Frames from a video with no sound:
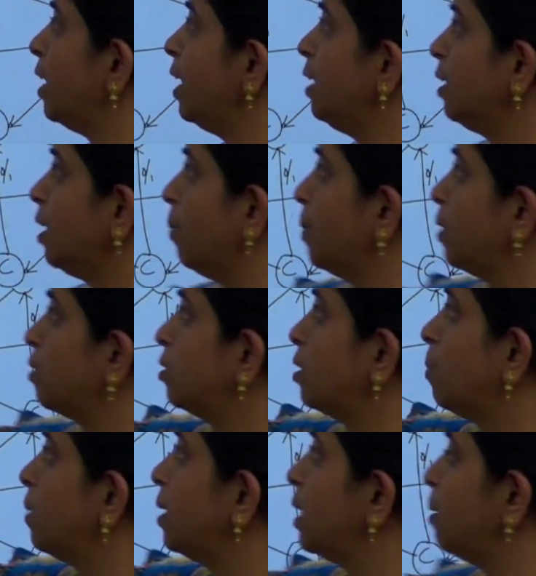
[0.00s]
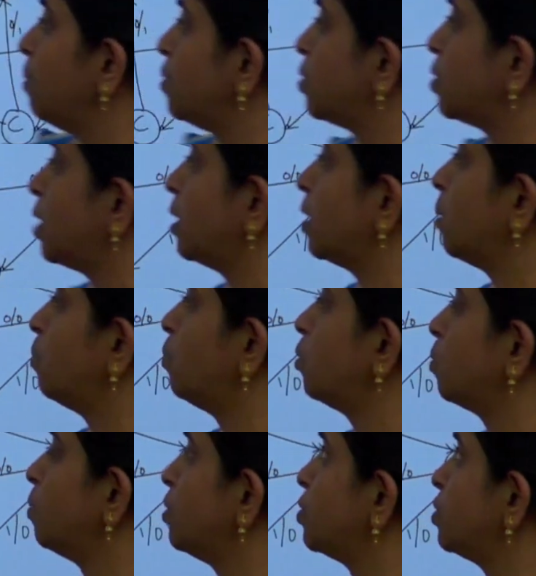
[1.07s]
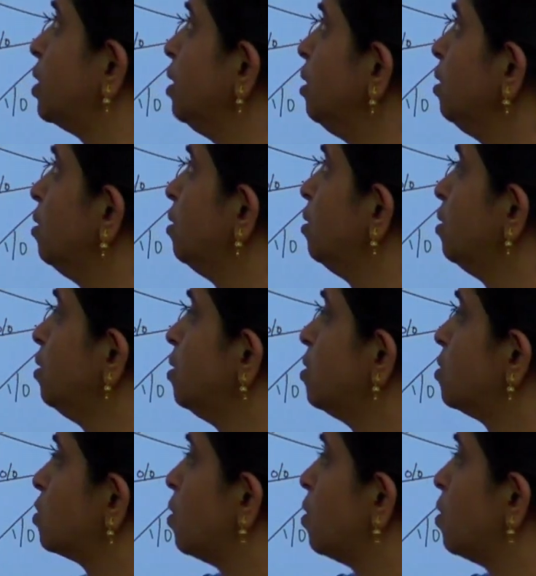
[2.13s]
coming to the Mealy machine and the Moore machine. So